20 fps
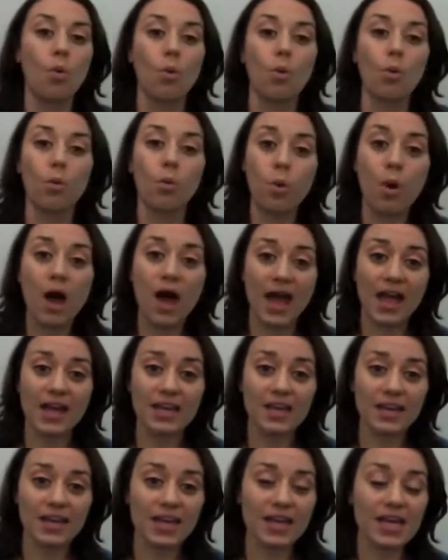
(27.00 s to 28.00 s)

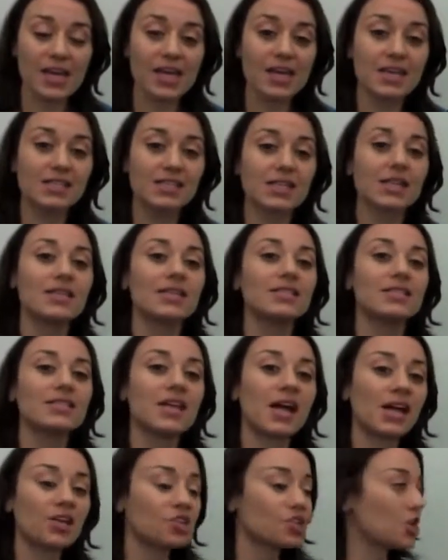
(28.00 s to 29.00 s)
What is
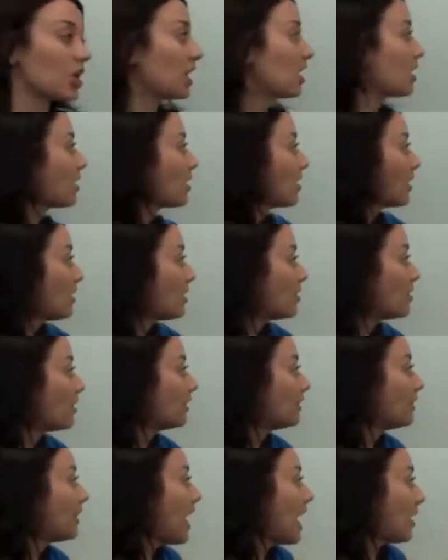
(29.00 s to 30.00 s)
touching
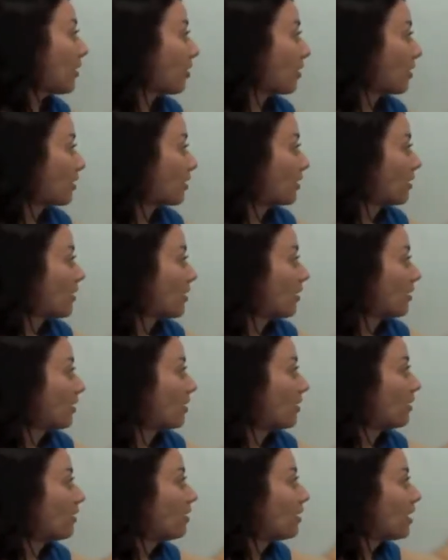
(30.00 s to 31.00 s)
the letter?
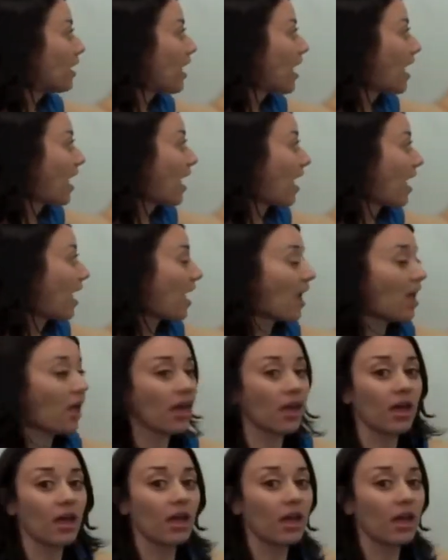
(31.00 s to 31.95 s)
A